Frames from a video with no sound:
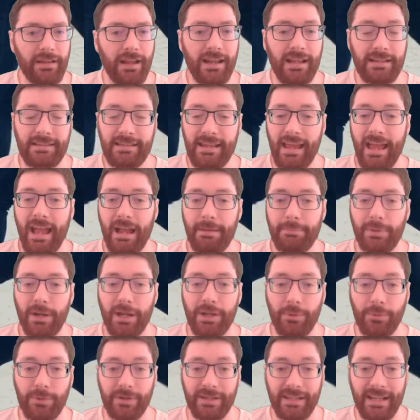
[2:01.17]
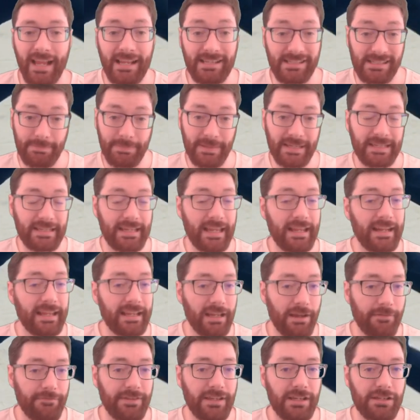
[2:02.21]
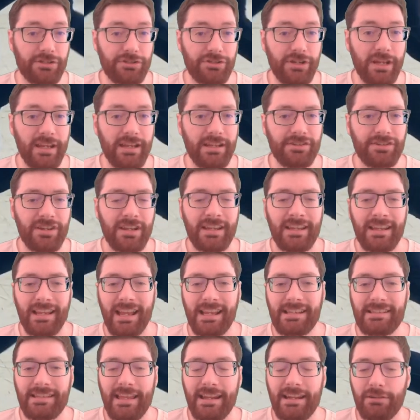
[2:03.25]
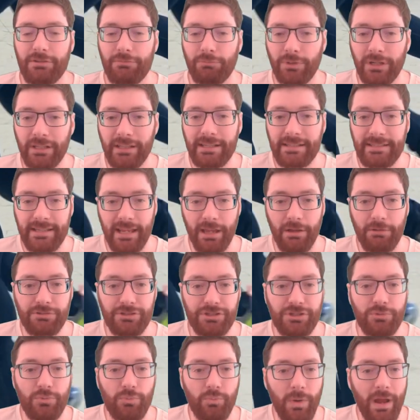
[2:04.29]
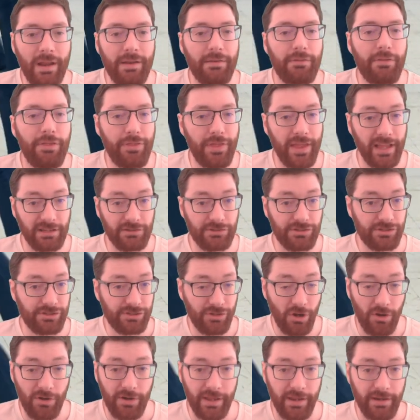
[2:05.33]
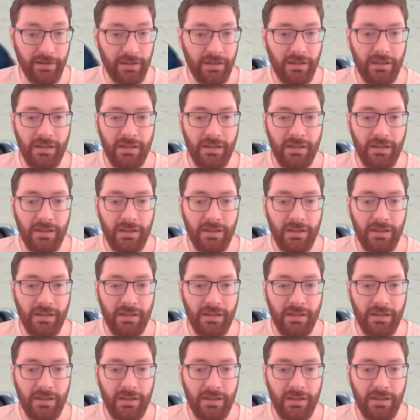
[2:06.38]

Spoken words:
an attack priority as the beginning of the exchange is that it really tells you when things started.